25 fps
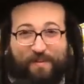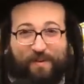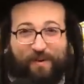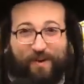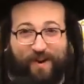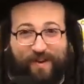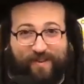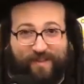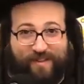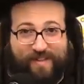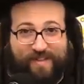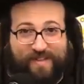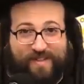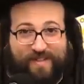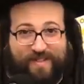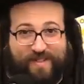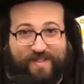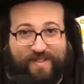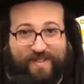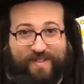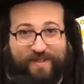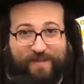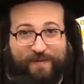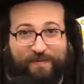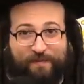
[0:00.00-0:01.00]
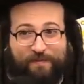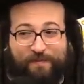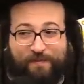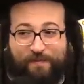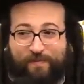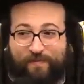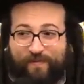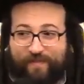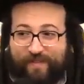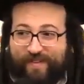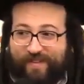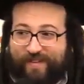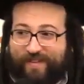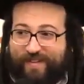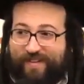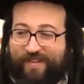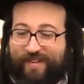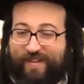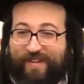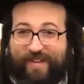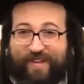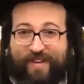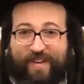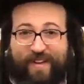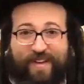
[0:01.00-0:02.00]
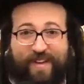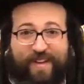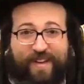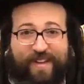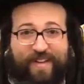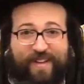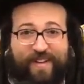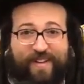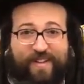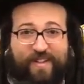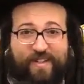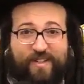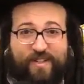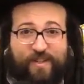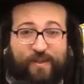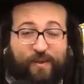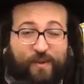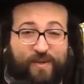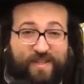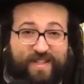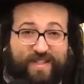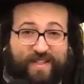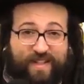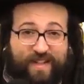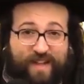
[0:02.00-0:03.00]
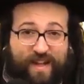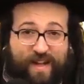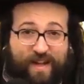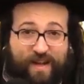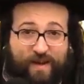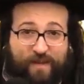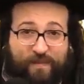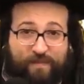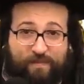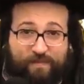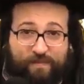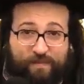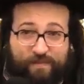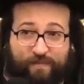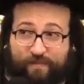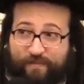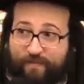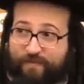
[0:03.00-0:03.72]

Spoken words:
brothers in Jerusalem.